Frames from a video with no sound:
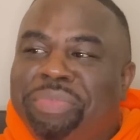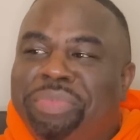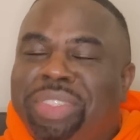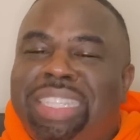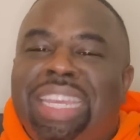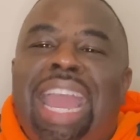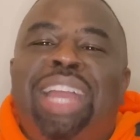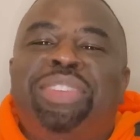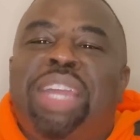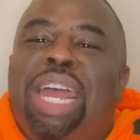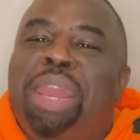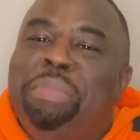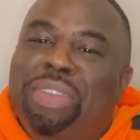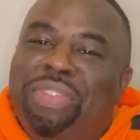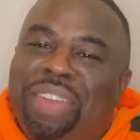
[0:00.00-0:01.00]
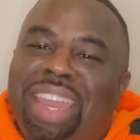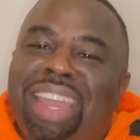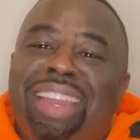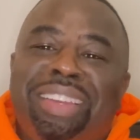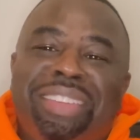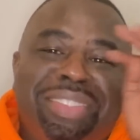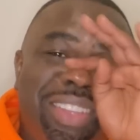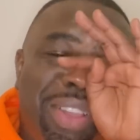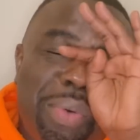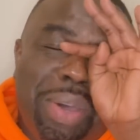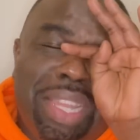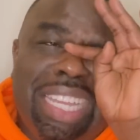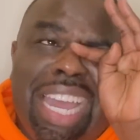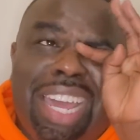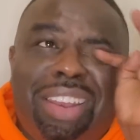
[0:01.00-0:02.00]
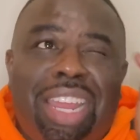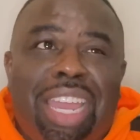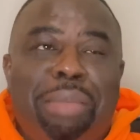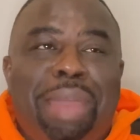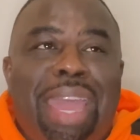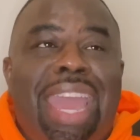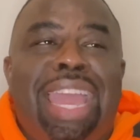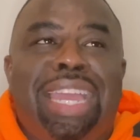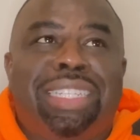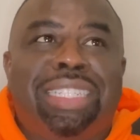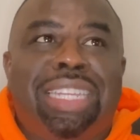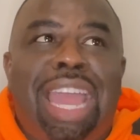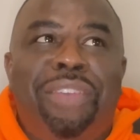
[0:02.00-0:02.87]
See, I try to be fair. One thing I don't like about Ashley.